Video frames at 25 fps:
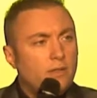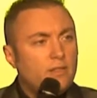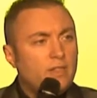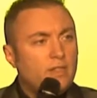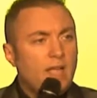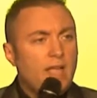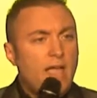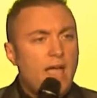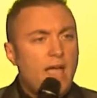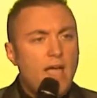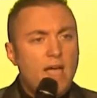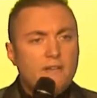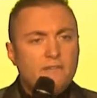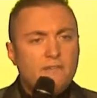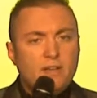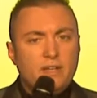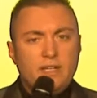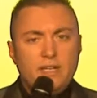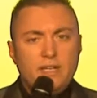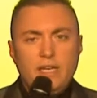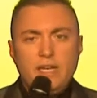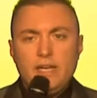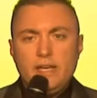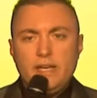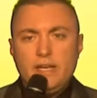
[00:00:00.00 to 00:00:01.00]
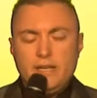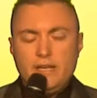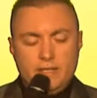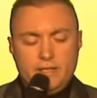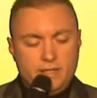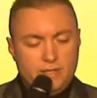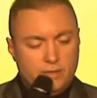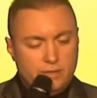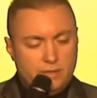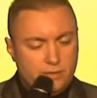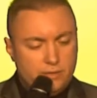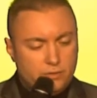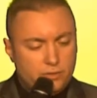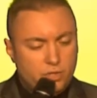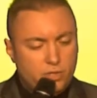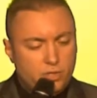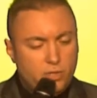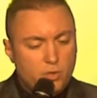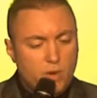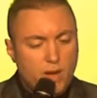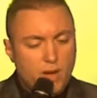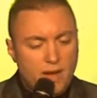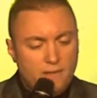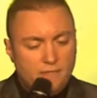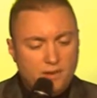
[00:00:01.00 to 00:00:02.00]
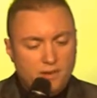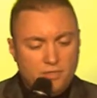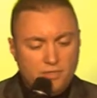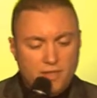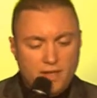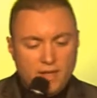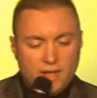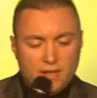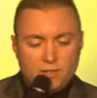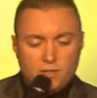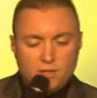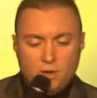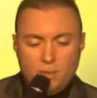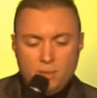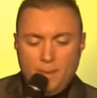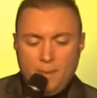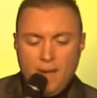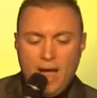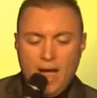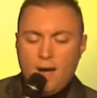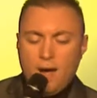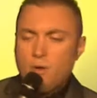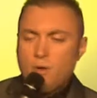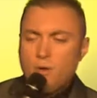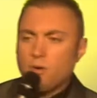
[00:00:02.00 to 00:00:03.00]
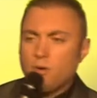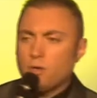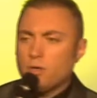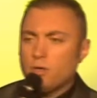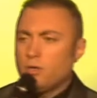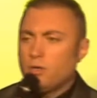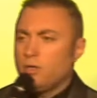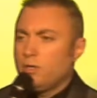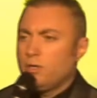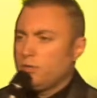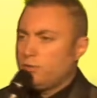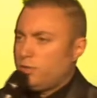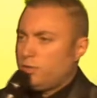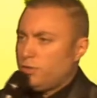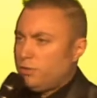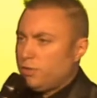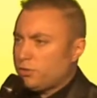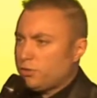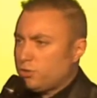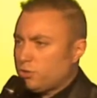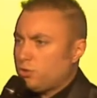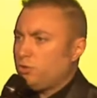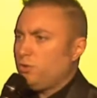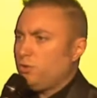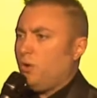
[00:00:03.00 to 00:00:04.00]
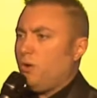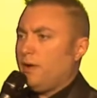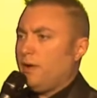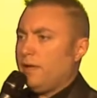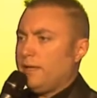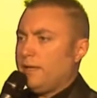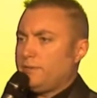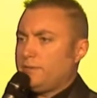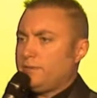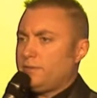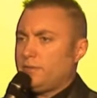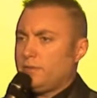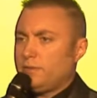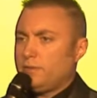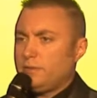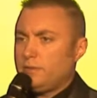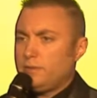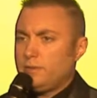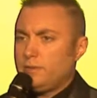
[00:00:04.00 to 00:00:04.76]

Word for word: they have a need to do everything in their power to destroy it.